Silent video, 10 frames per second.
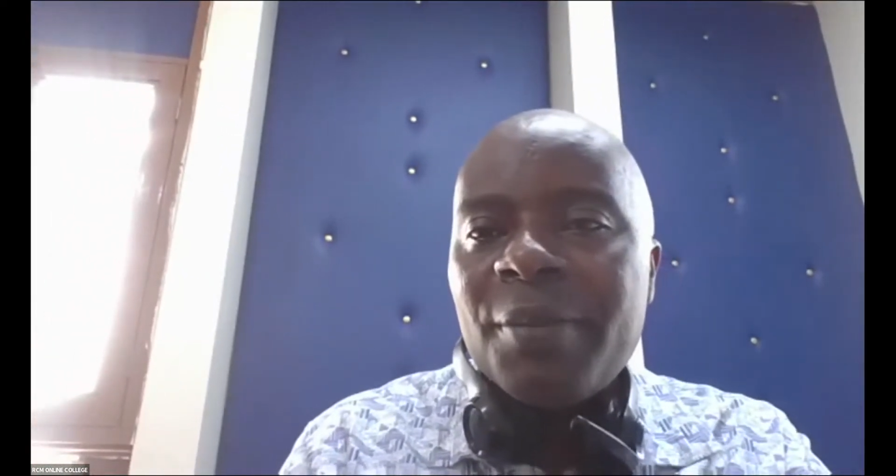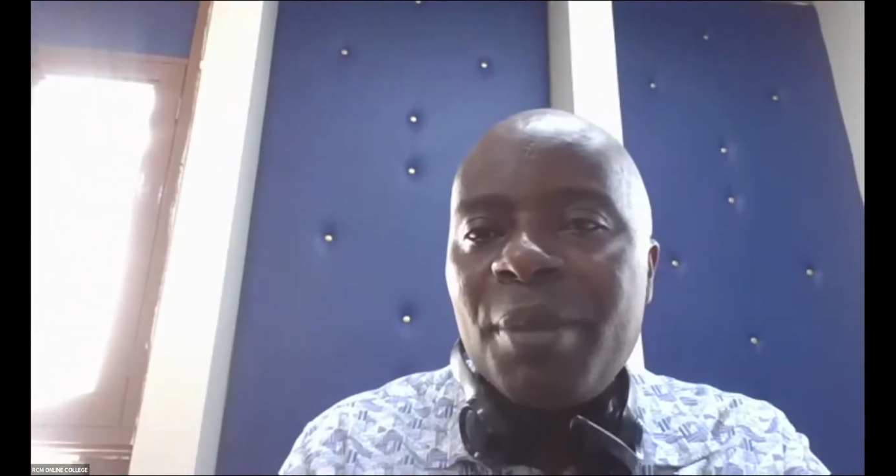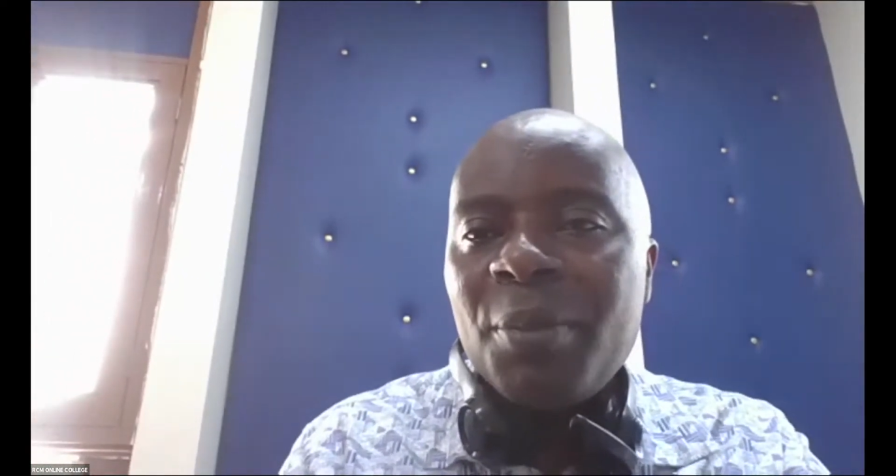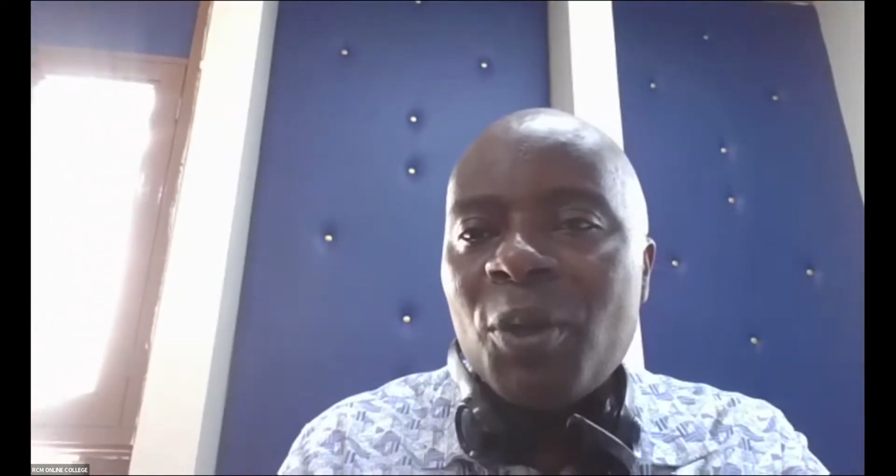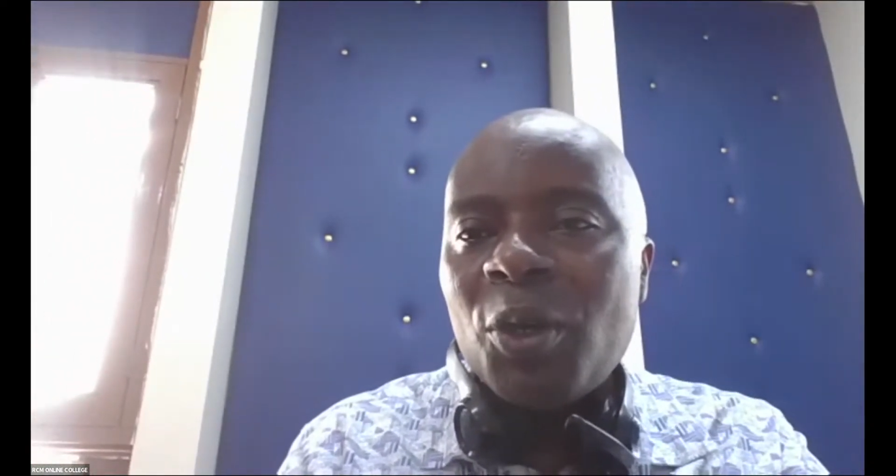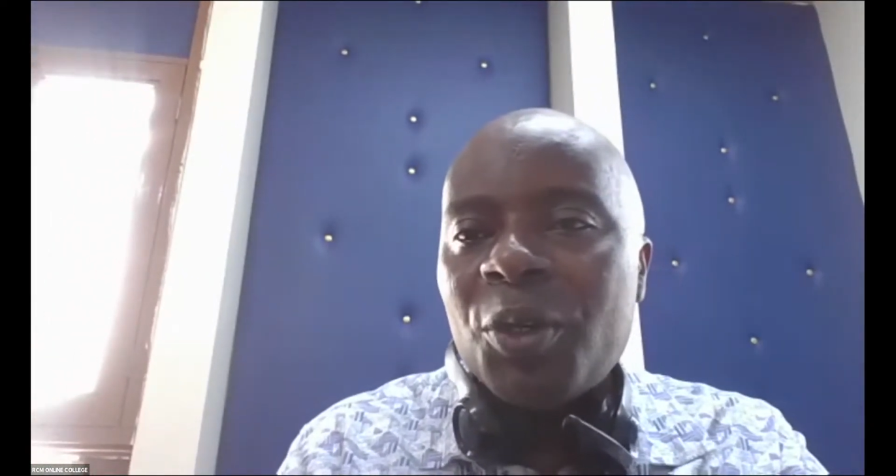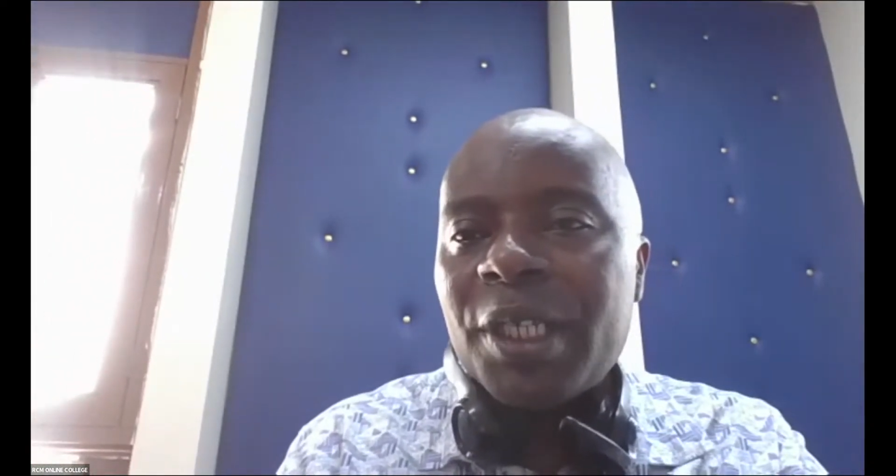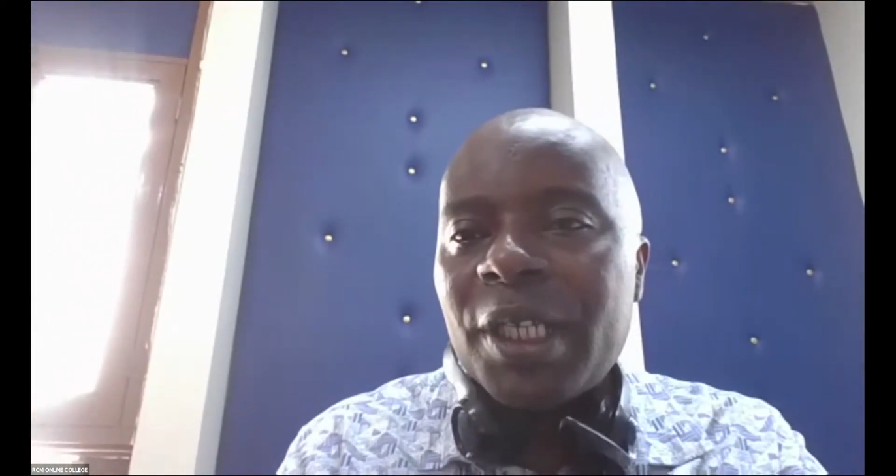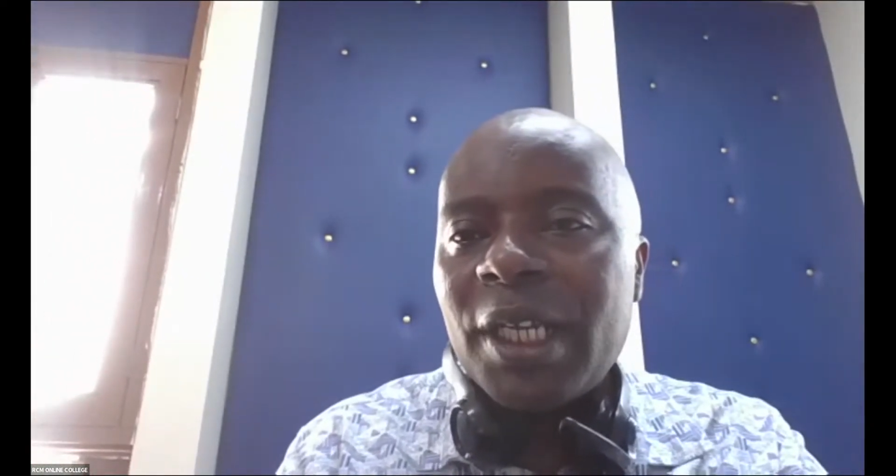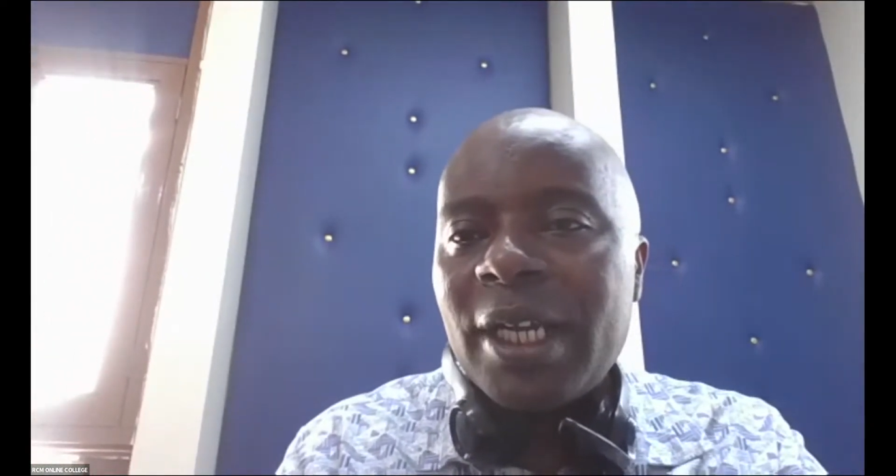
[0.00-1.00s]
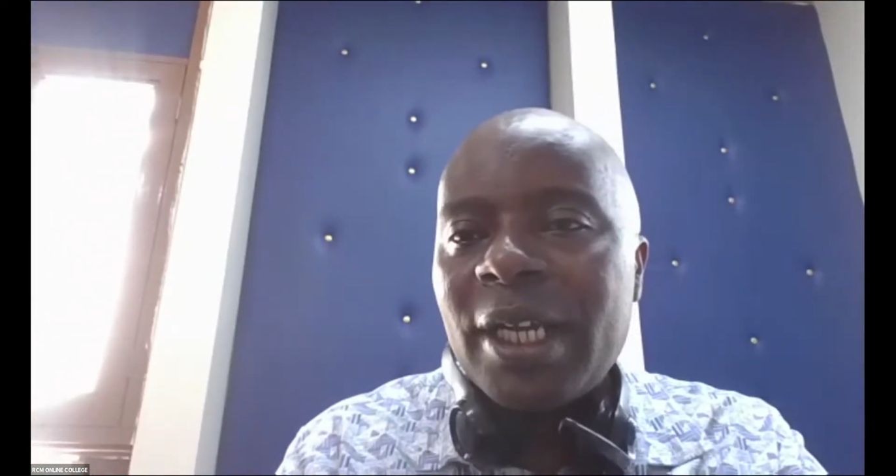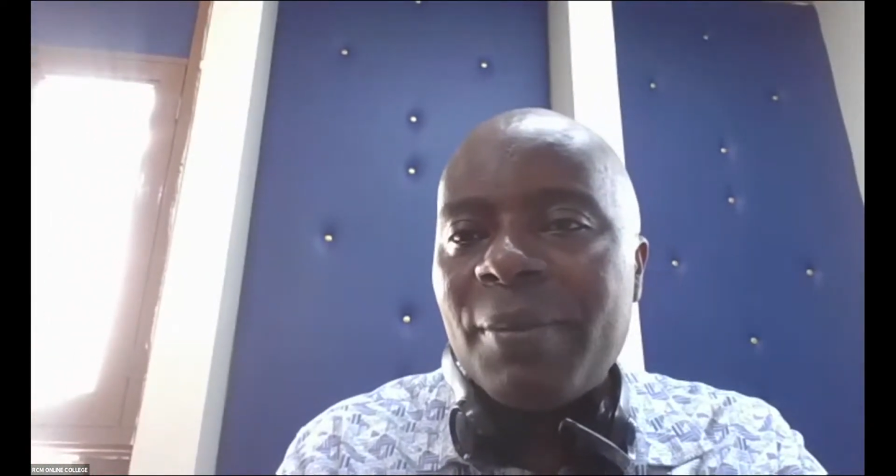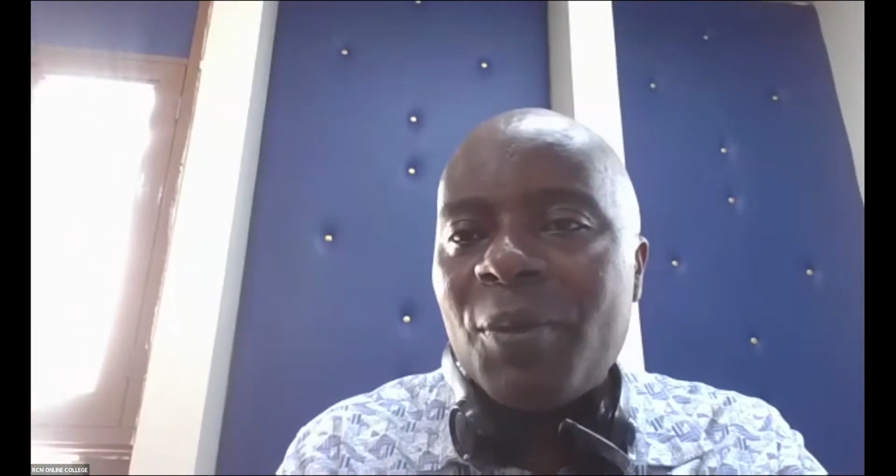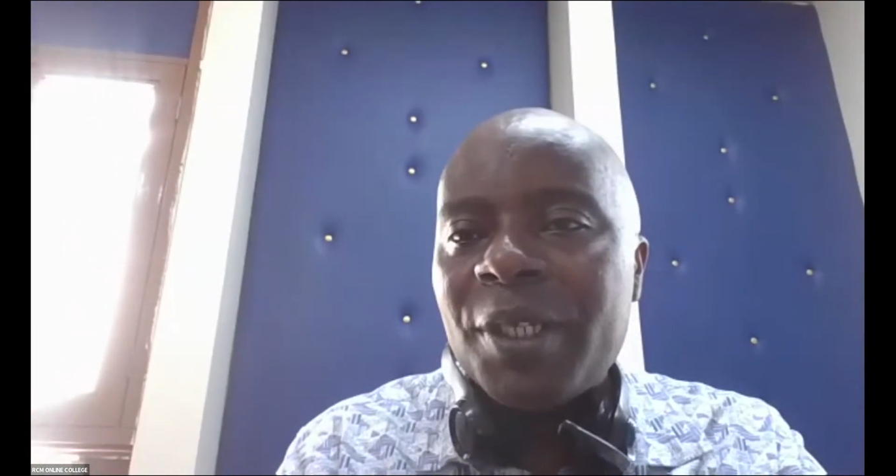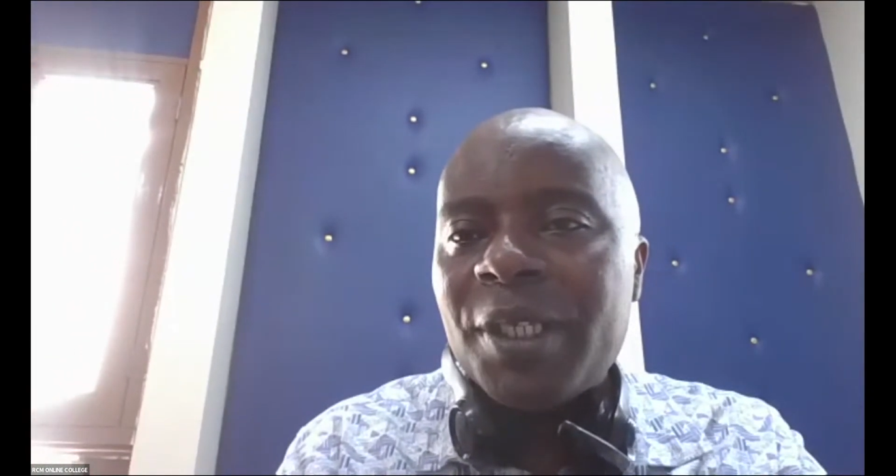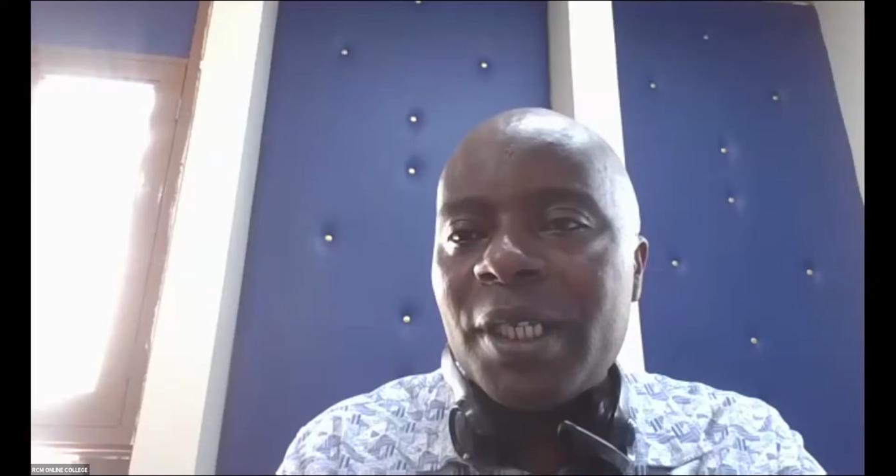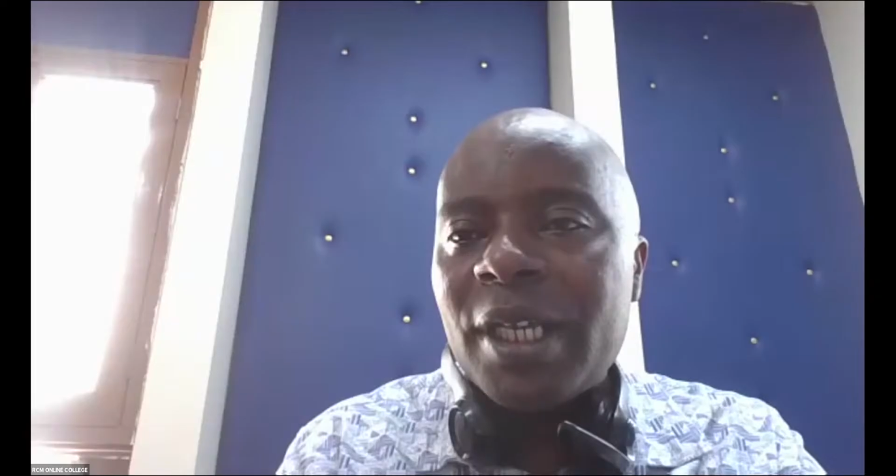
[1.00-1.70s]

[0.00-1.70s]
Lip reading: people will not say like I'm wasting